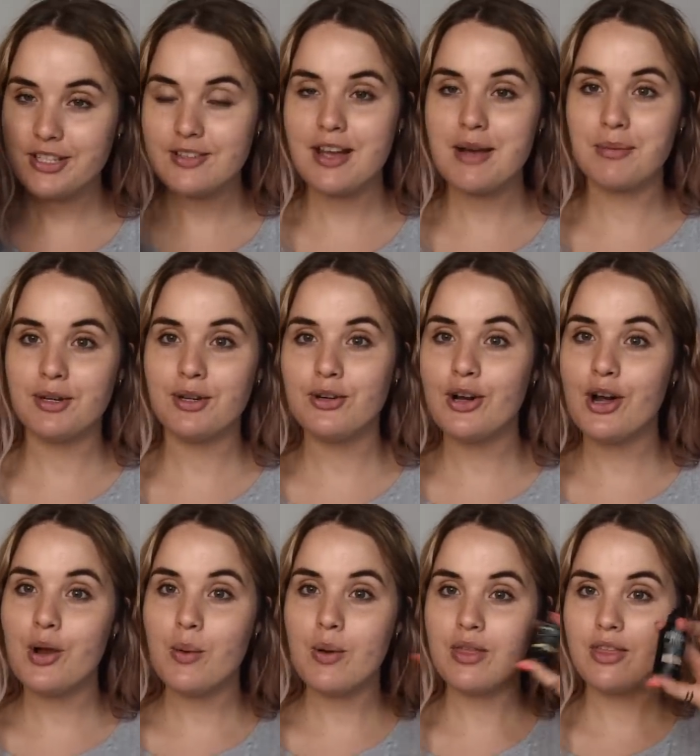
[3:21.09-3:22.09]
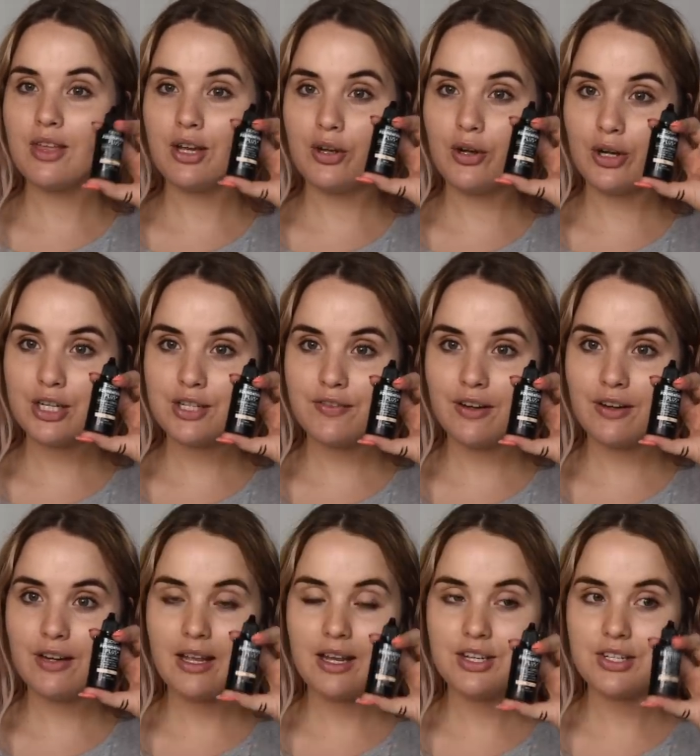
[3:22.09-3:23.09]
so I'm gonna go with the Gosh
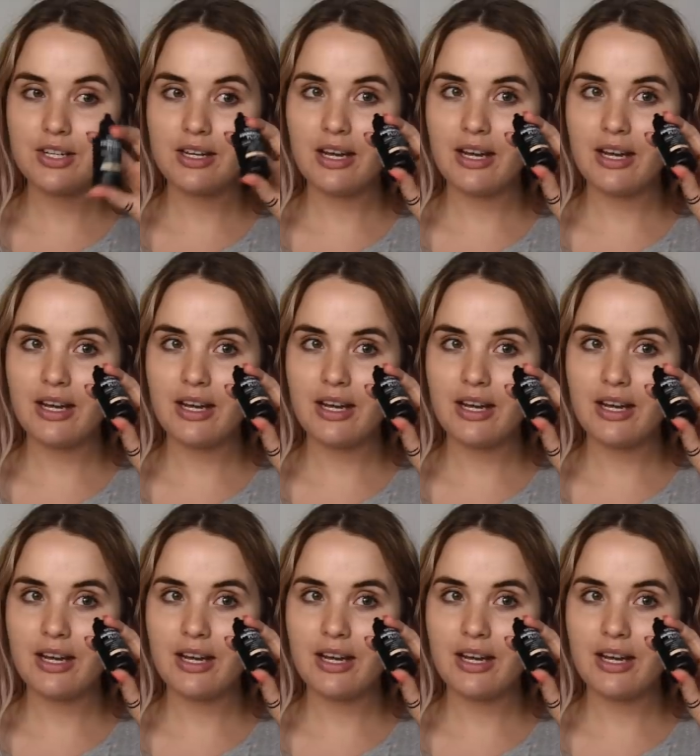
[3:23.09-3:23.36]
foundation.